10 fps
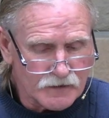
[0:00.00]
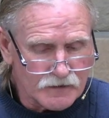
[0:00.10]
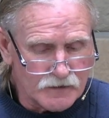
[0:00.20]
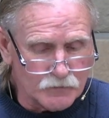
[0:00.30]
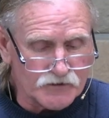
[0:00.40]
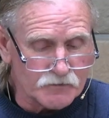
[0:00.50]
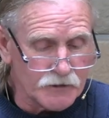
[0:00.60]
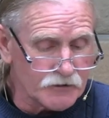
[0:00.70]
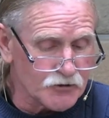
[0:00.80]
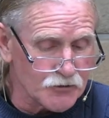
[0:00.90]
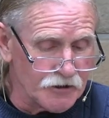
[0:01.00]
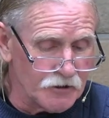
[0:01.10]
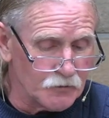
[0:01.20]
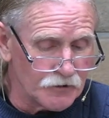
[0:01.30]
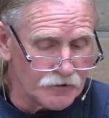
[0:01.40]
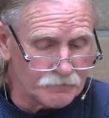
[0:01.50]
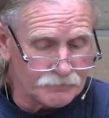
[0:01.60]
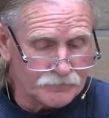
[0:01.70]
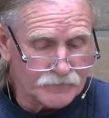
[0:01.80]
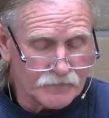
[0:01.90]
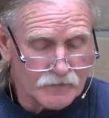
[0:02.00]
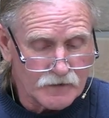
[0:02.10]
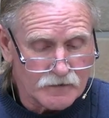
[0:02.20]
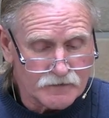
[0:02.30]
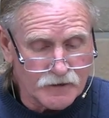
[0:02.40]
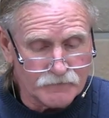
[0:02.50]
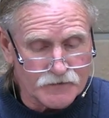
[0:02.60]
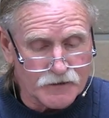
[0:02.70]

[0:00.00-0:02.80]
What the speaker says: He wants to make a treaty with him. David's